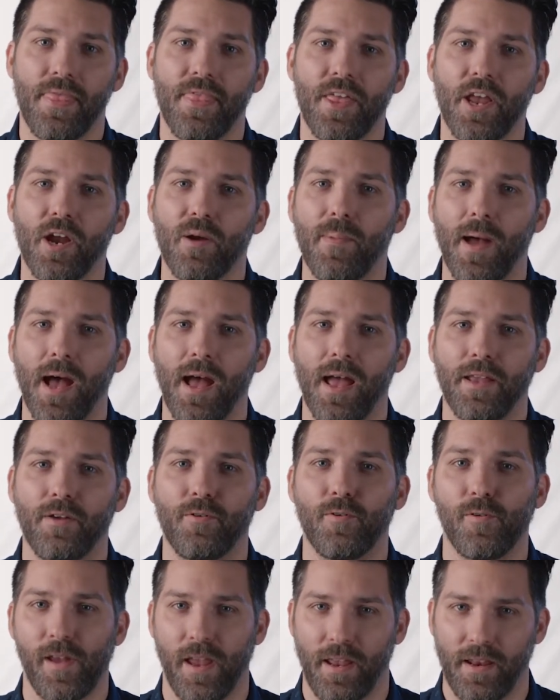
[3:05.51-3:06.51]
thereby
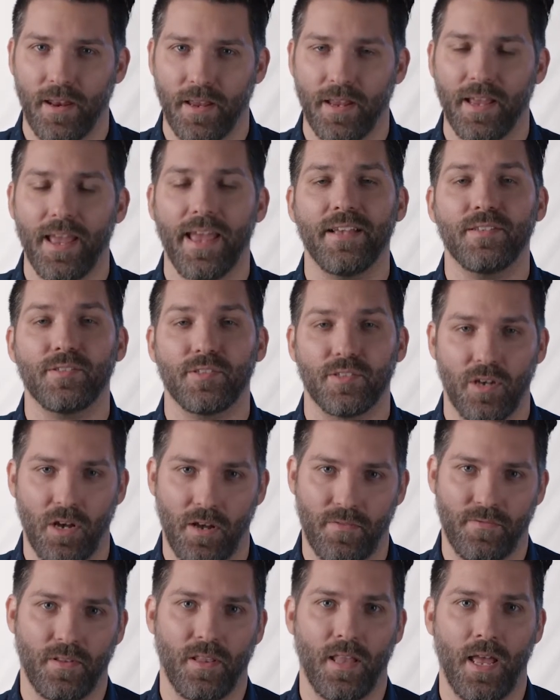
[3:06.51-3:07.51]
creating a
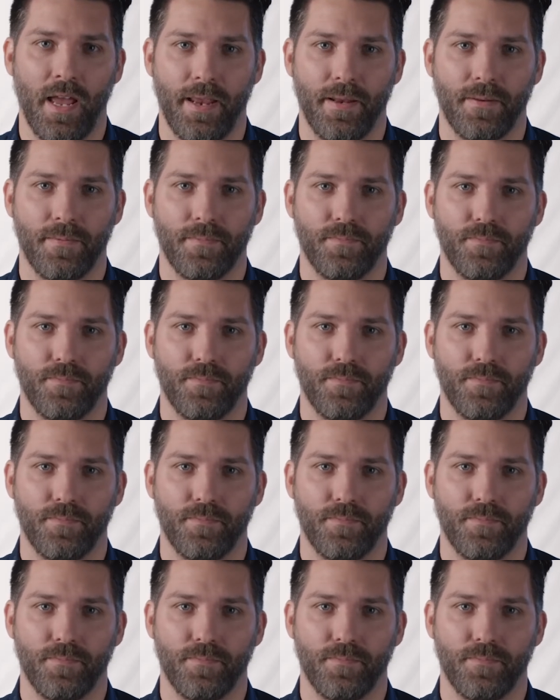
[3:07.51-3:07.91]
soft light.